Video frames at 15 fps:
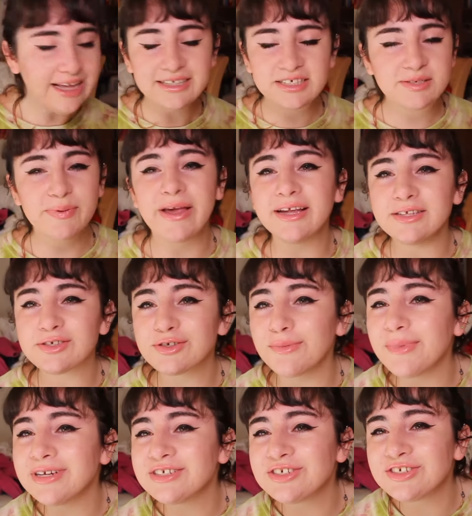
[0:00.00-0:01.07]
It spans so
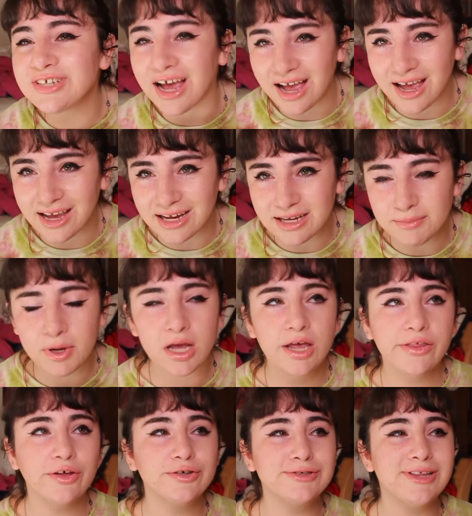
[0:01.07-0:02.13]
much time.
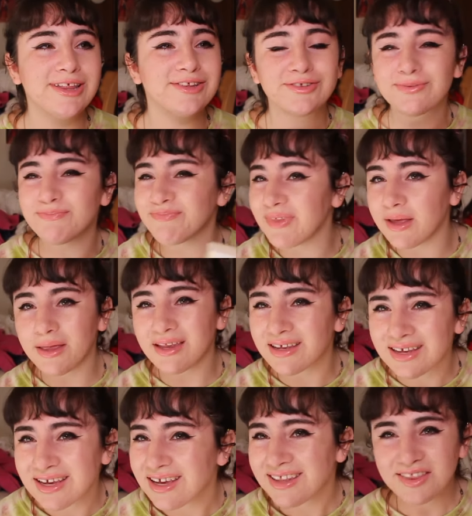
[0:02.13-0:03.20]
There's
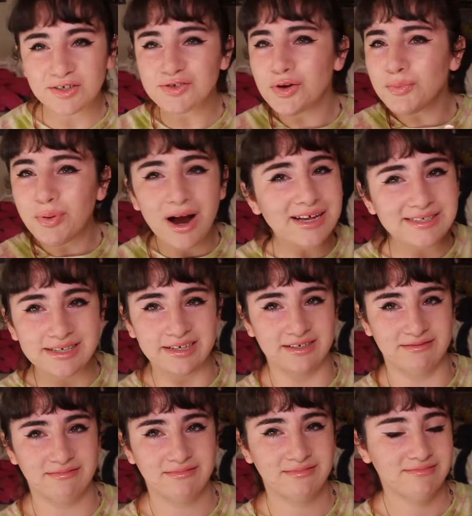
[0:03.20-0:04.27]
no
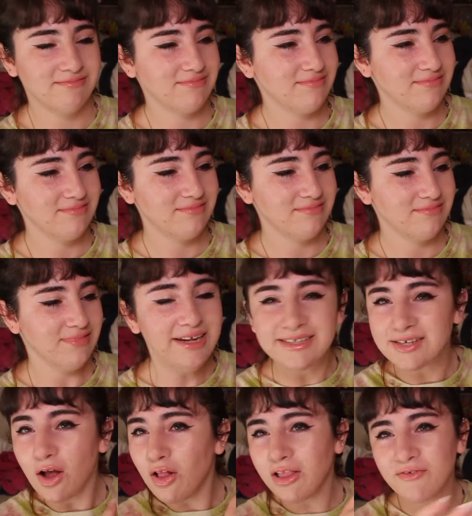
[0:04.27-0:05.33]
present.
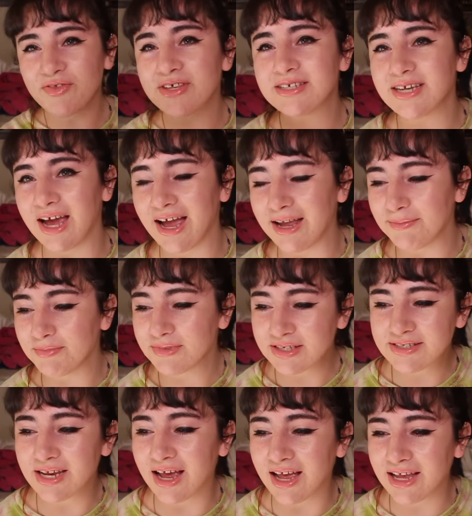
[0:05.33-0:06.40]
It's all of the time. The
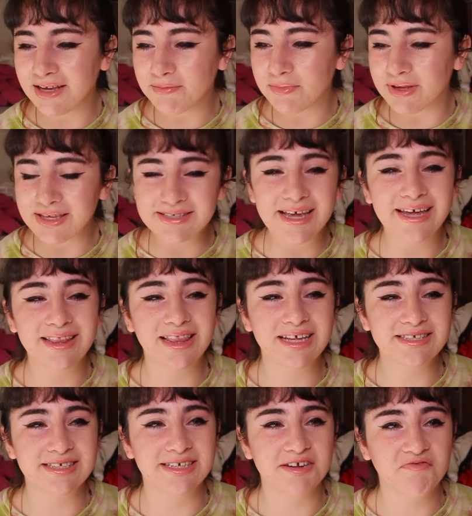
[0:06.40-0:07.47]
time is
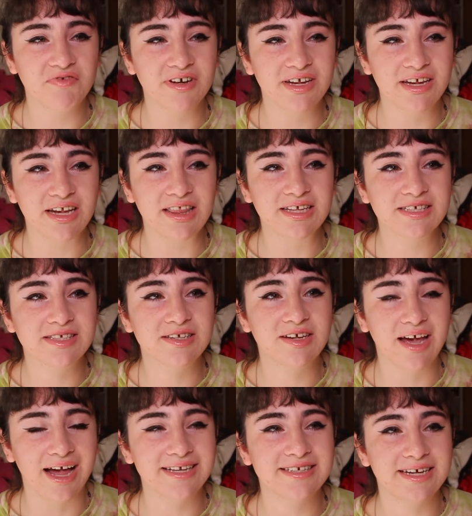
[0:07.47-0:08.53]
endless and infinite in this
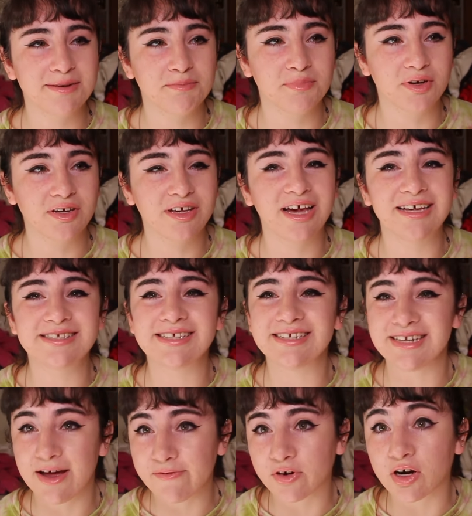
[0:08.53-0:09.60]
goddamn book because it
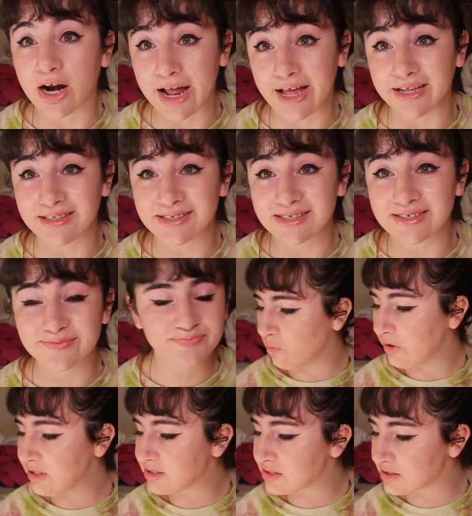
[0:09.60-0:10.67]
never ends.
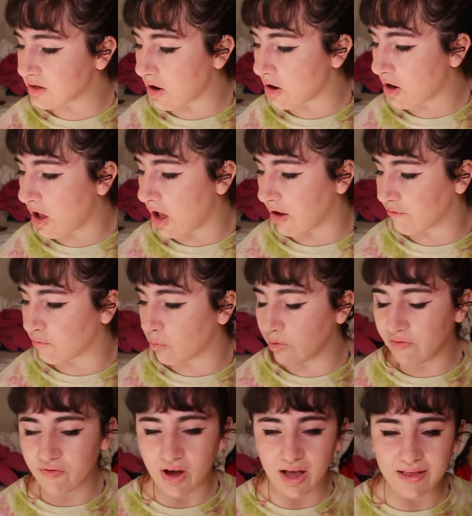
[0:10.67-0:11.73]
We start off,
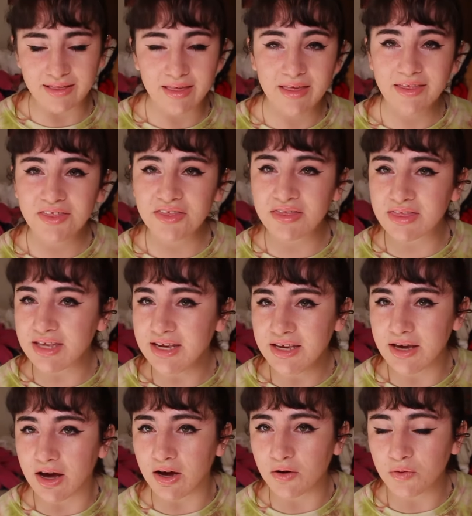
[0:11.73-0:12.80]
we've got
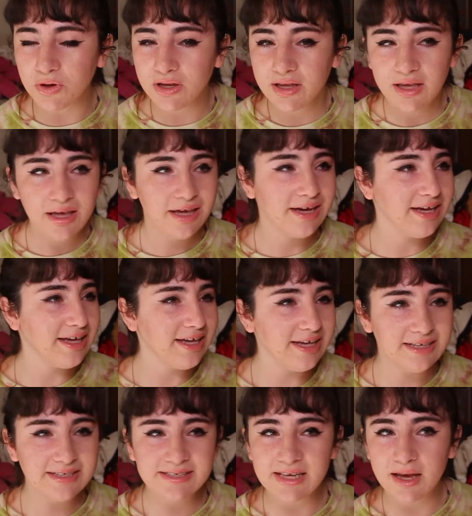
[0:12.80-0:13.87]
Theo.
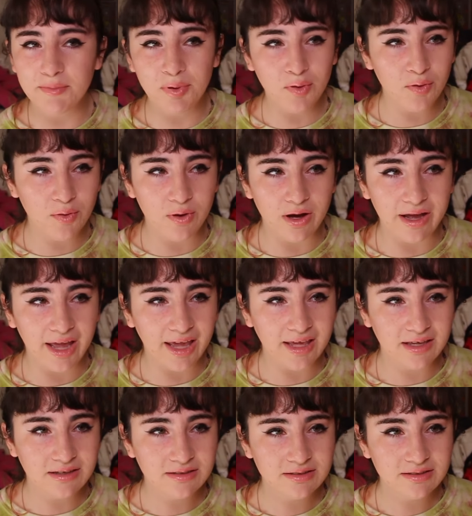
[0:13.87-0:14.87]
He is a boy.